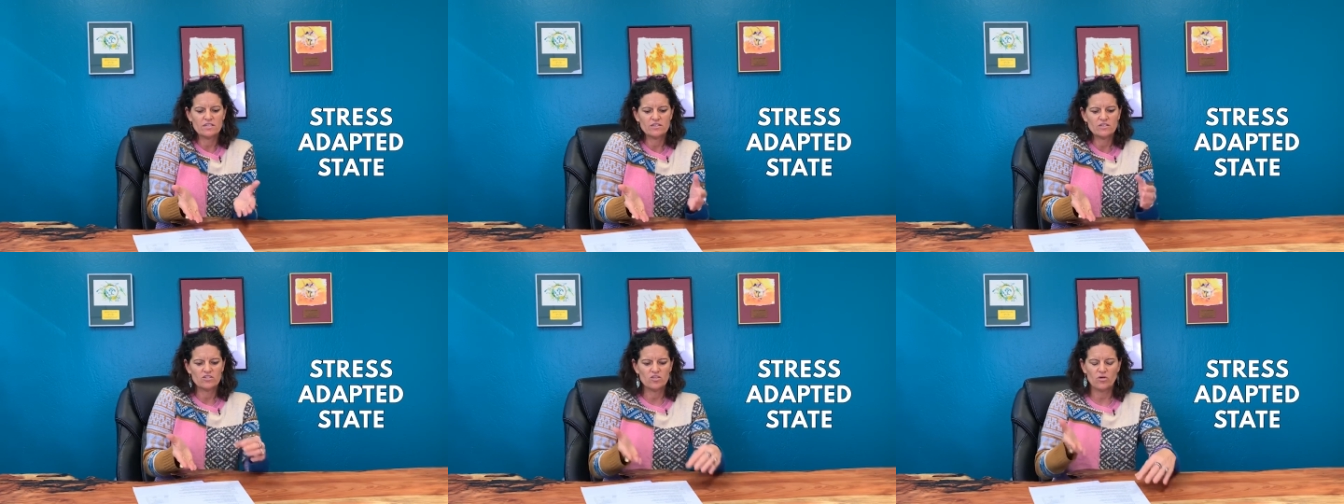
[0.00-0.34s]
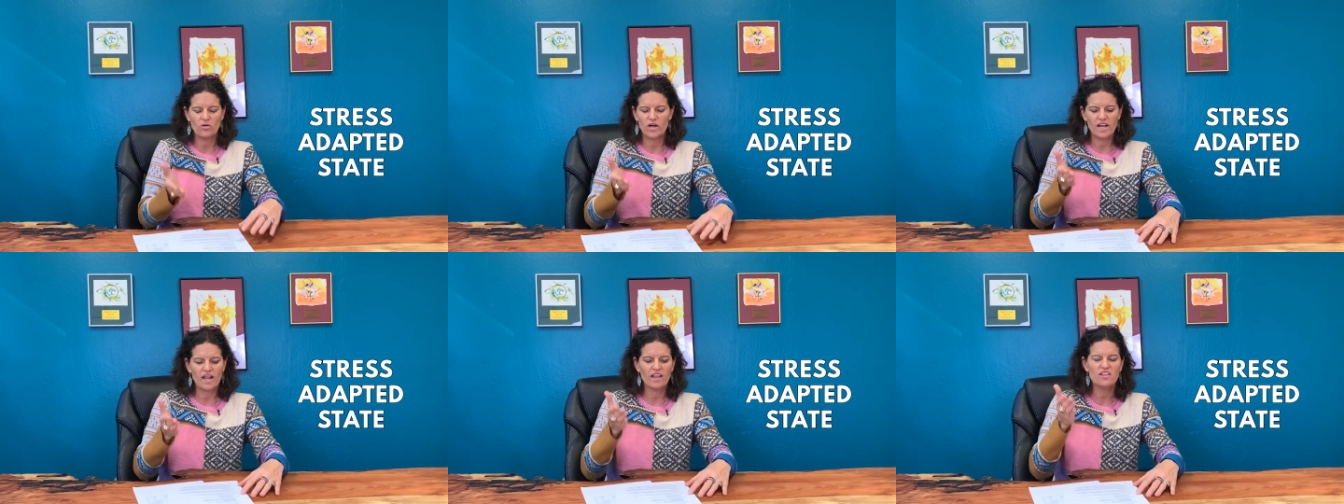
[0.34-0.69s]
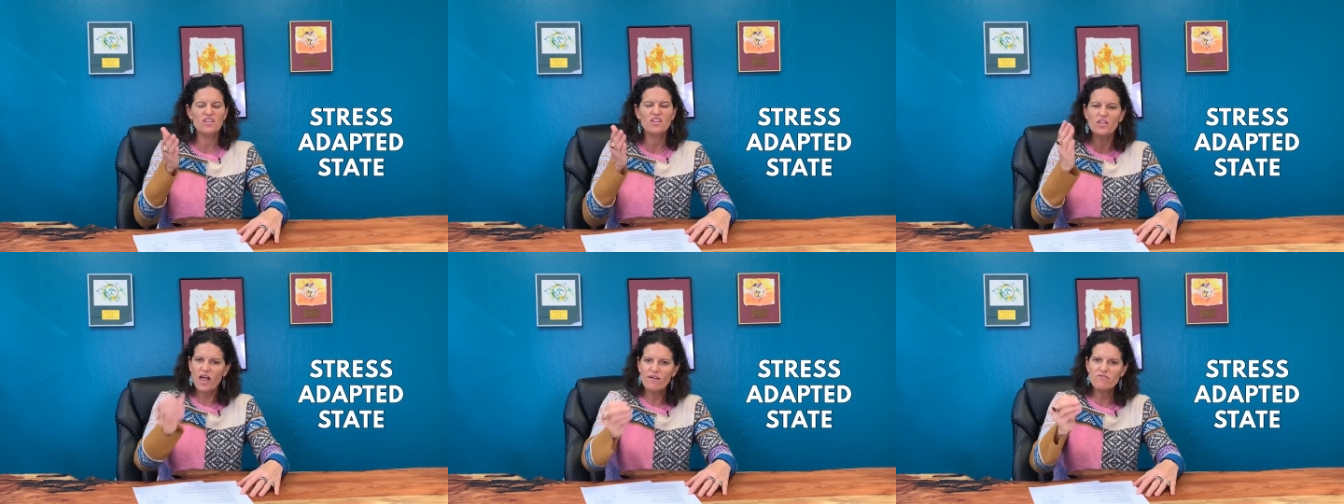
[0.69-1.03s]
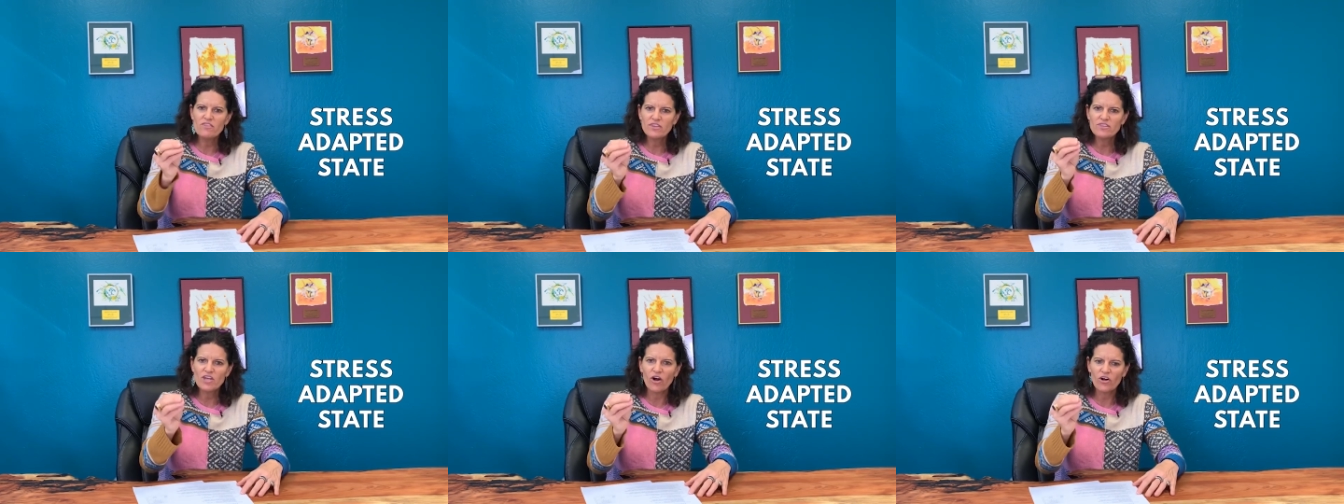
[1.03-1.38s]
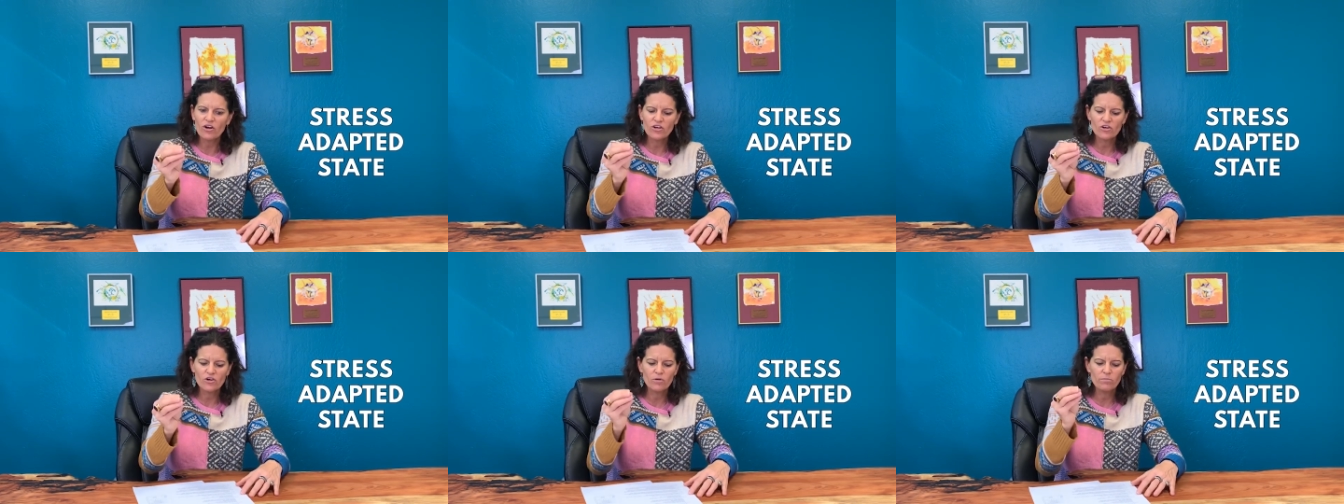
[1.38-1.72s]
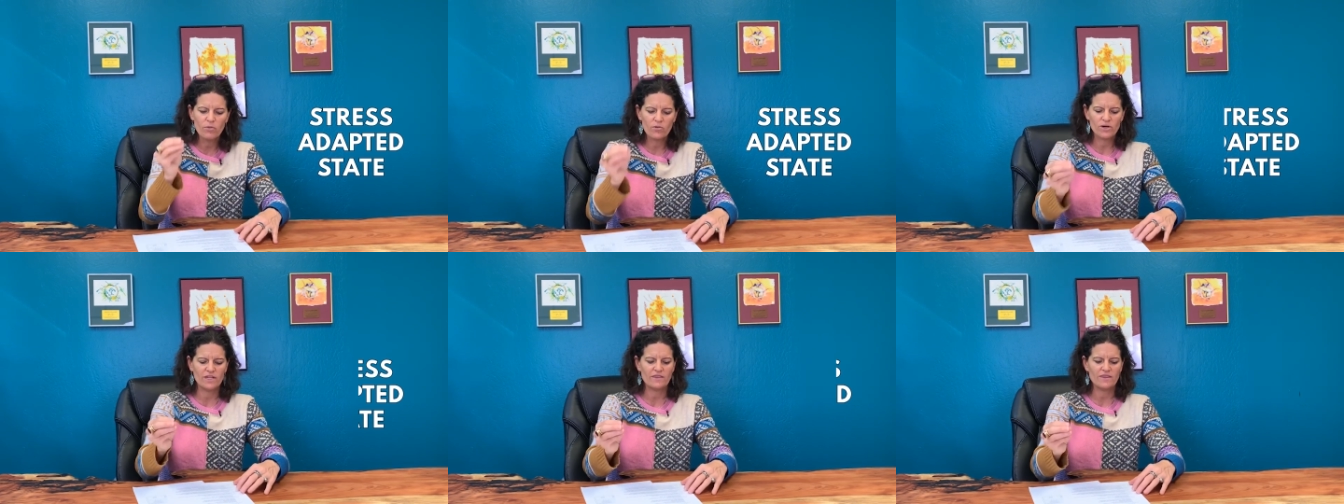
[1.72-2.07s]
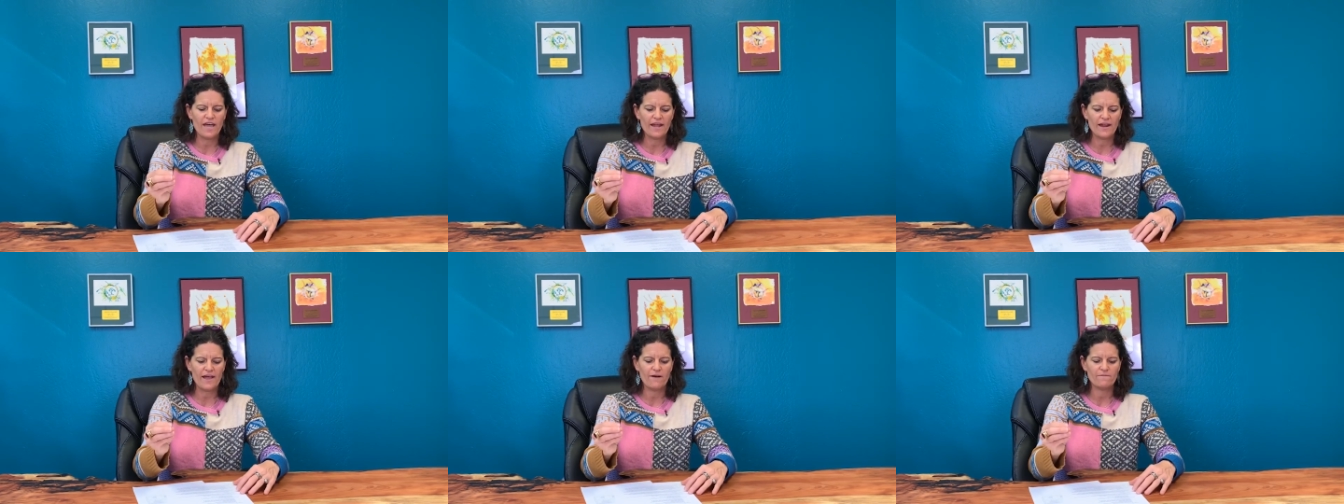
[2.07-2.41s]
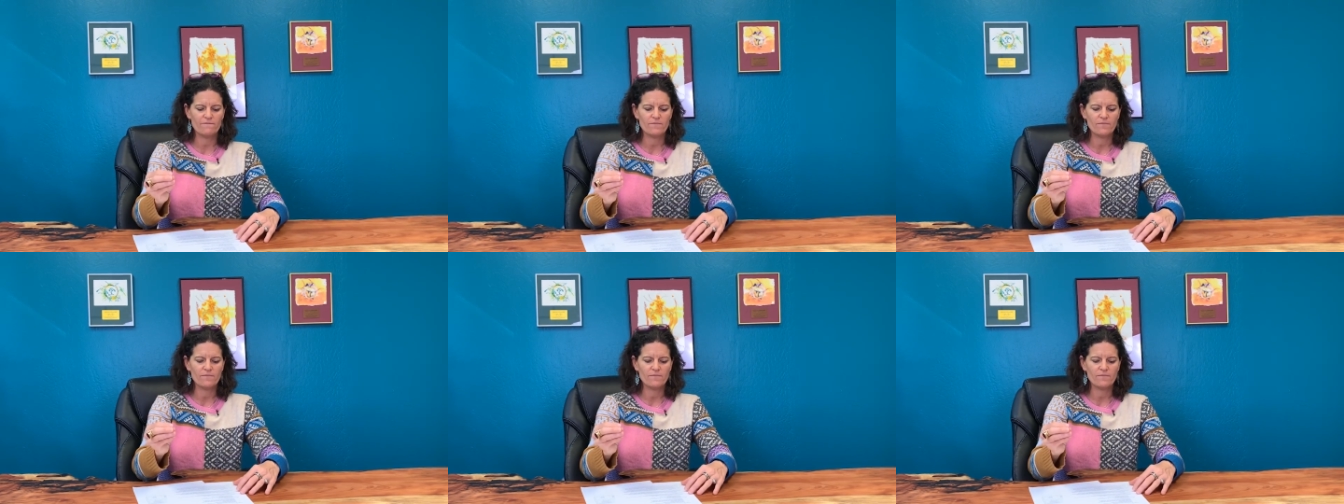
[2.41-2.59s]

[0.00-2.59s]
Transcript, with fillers: So, and I love that the article pointed that out.